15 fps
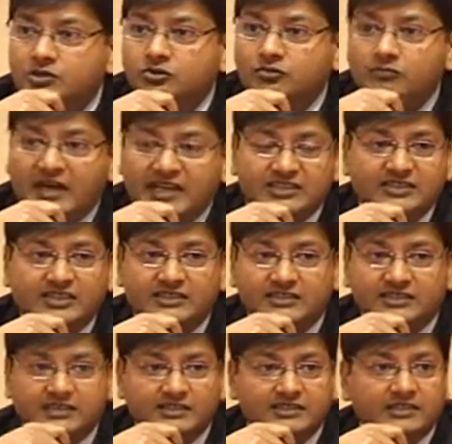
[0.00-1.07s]
So my
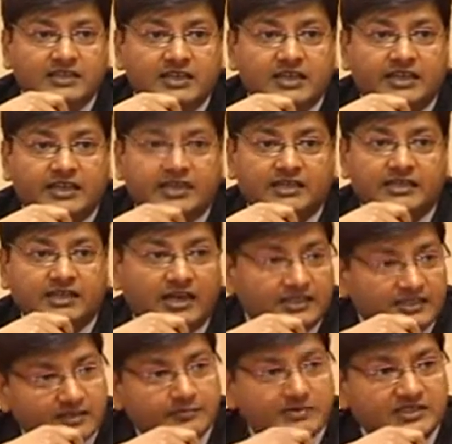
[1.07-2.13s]
sense is, in
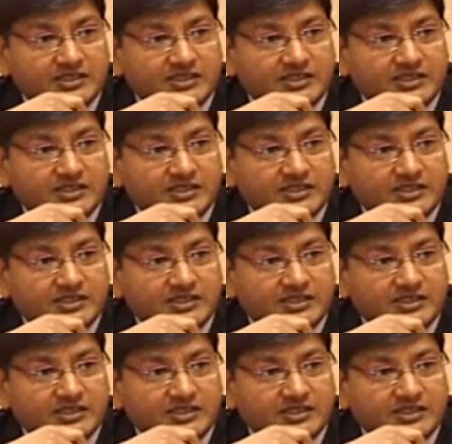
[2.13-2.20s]
other